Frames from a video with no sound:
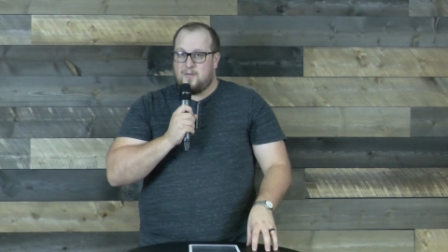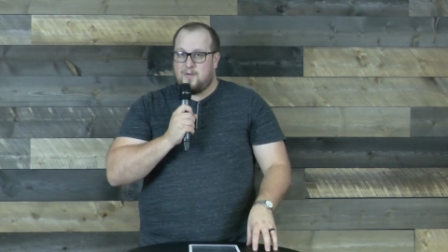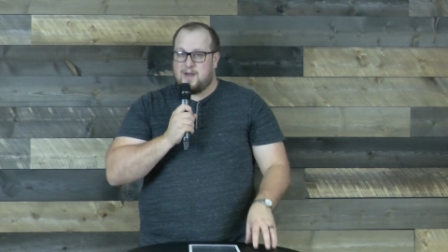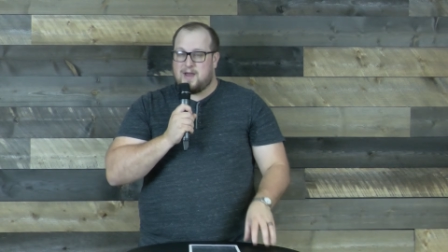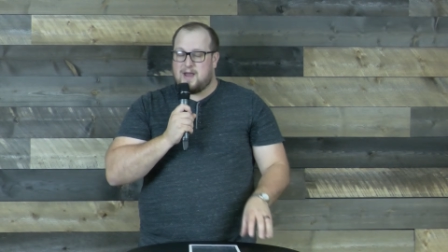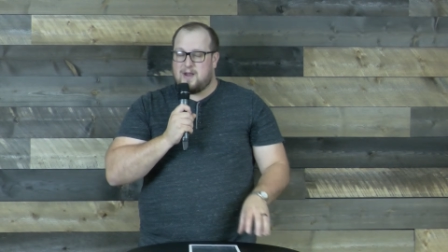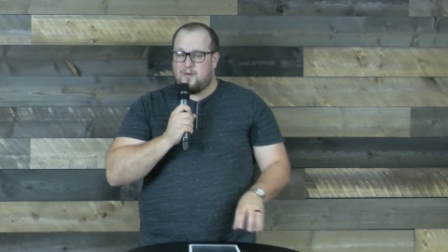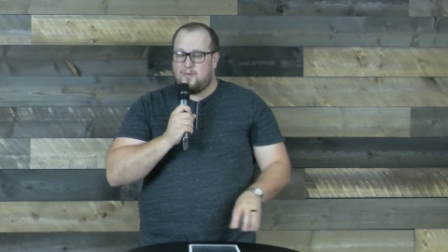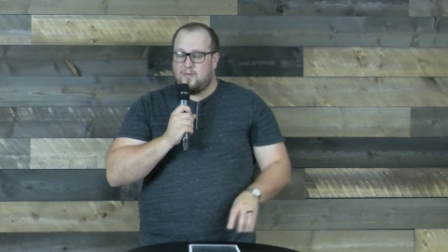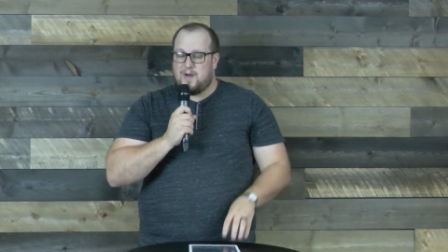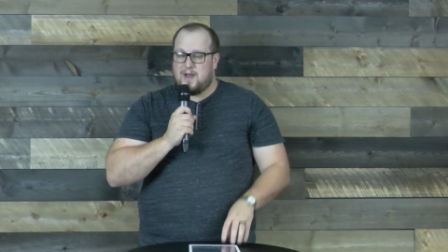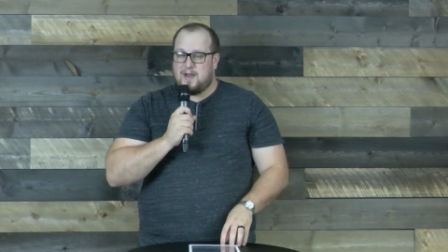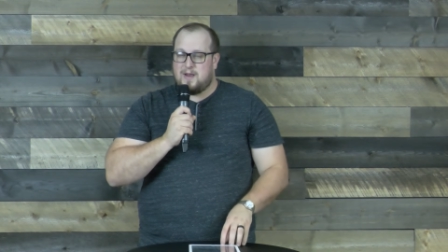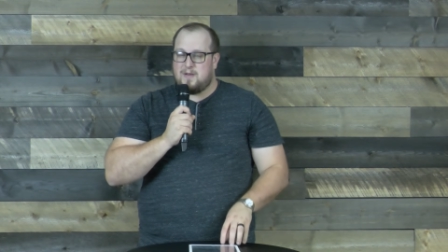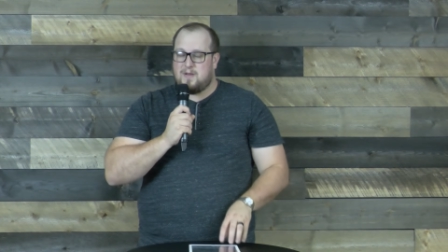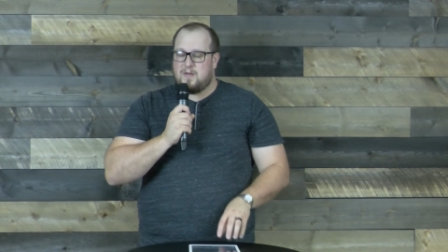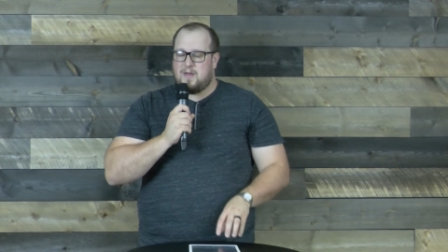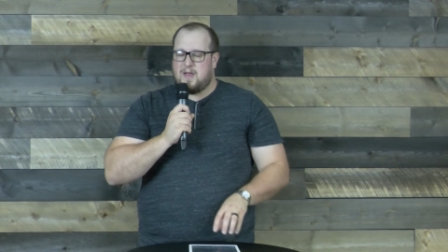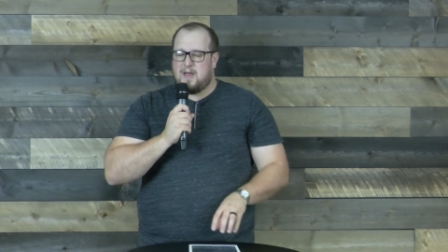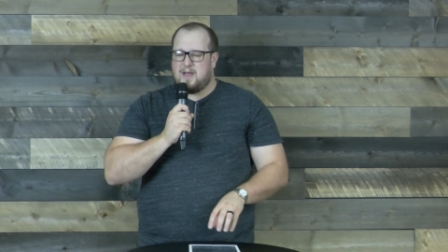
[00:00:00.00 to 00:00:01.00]
We got to wait
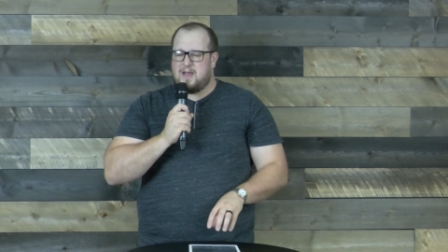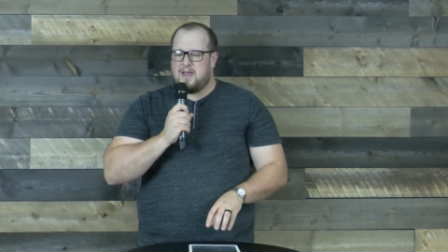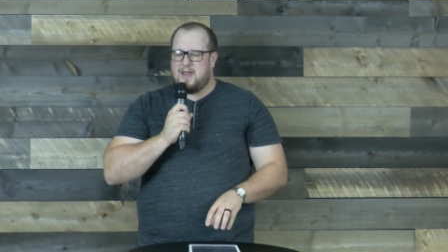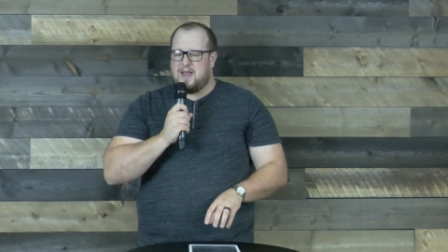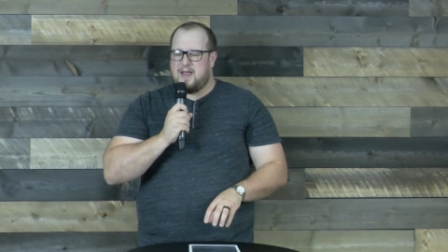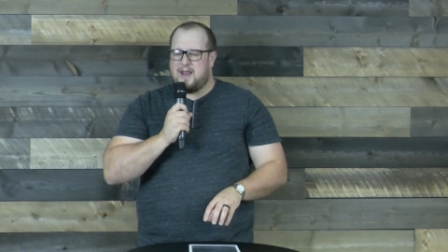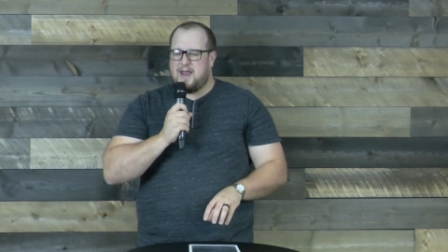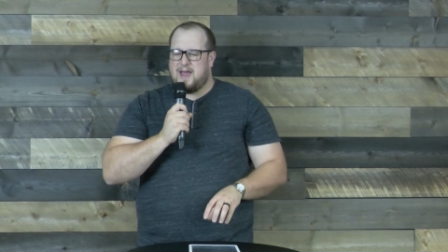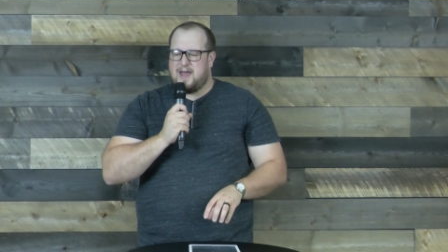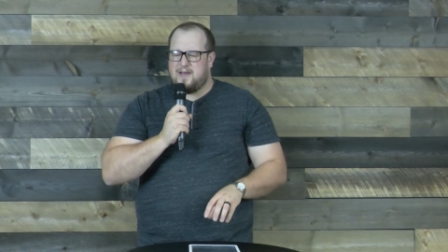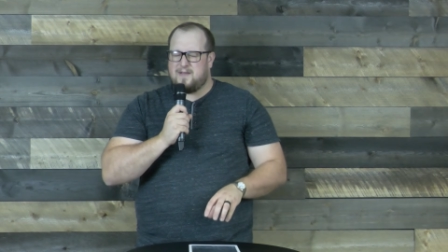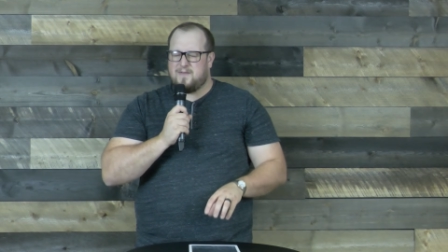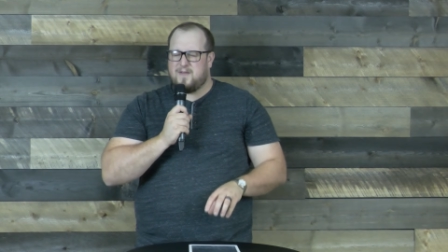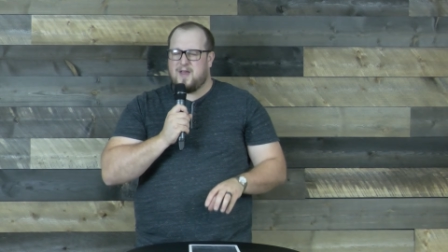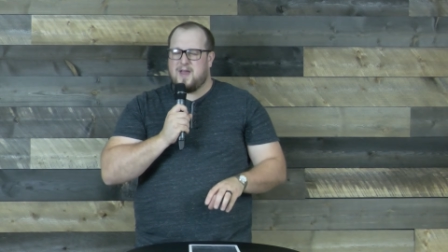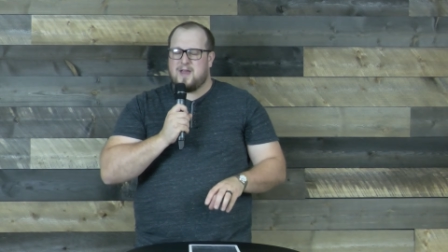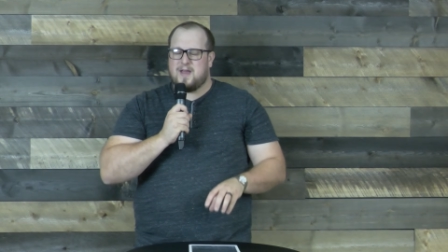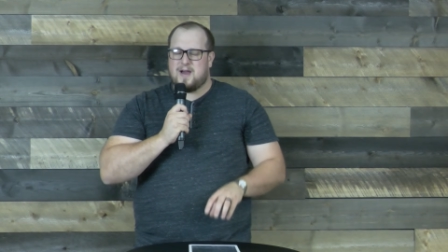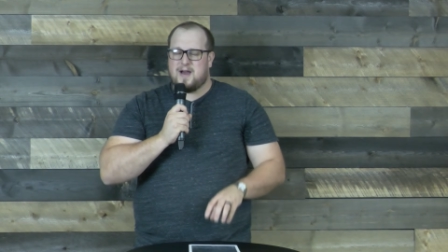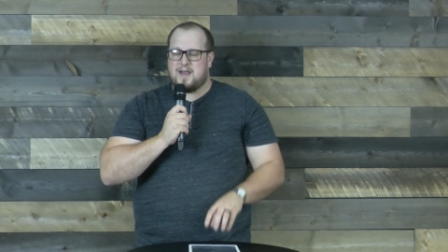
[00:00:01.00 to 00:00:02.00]
and have
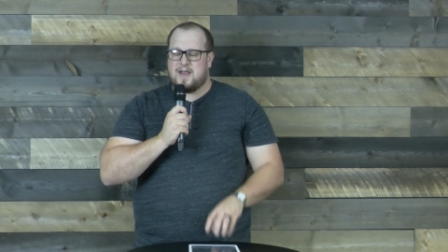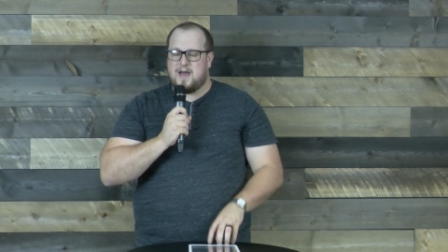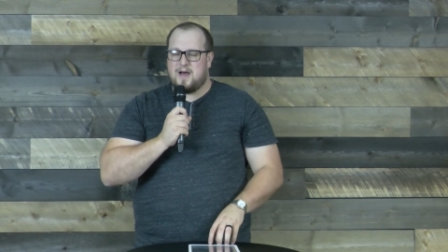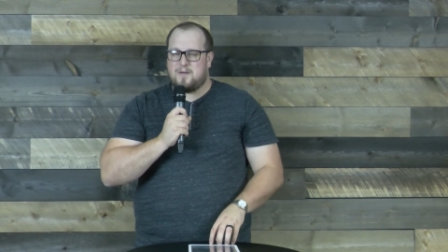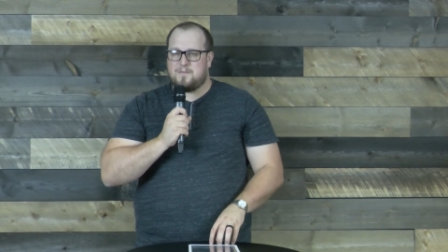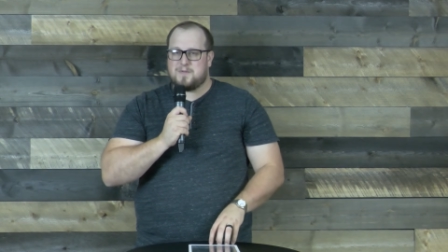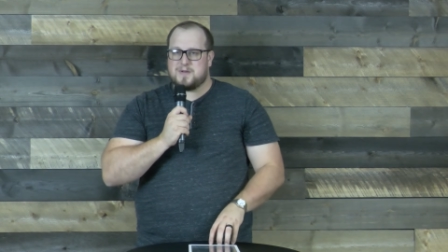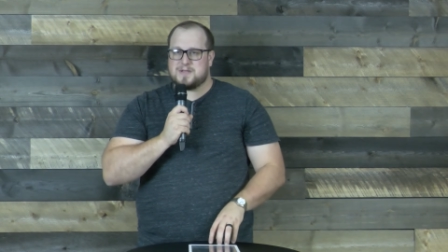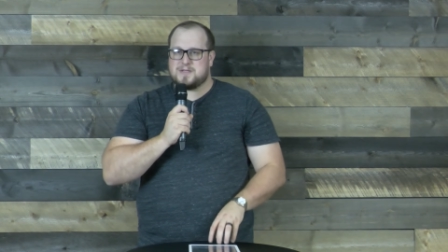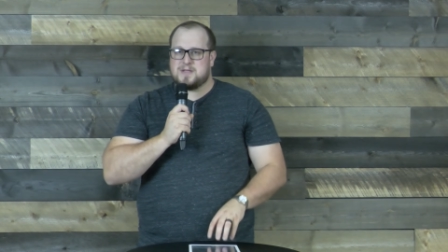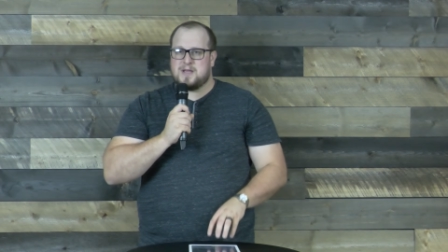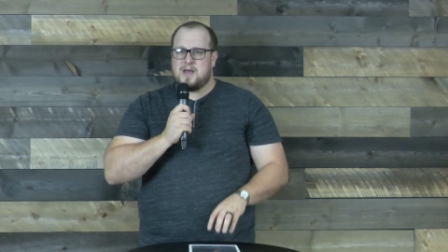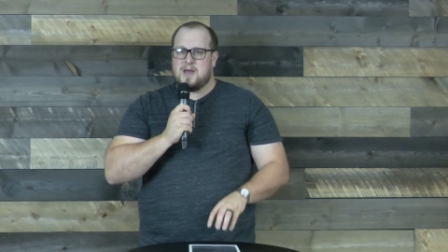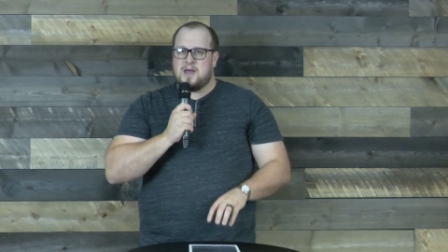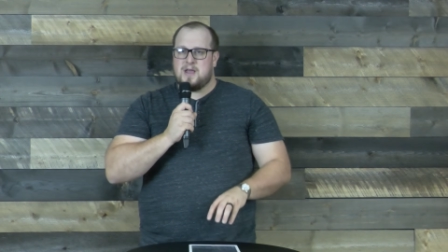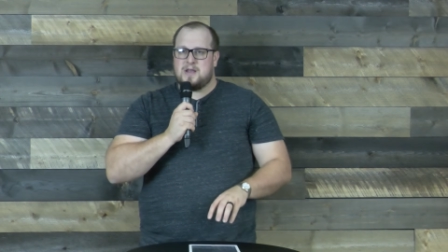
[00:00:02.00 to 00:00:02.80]
God help us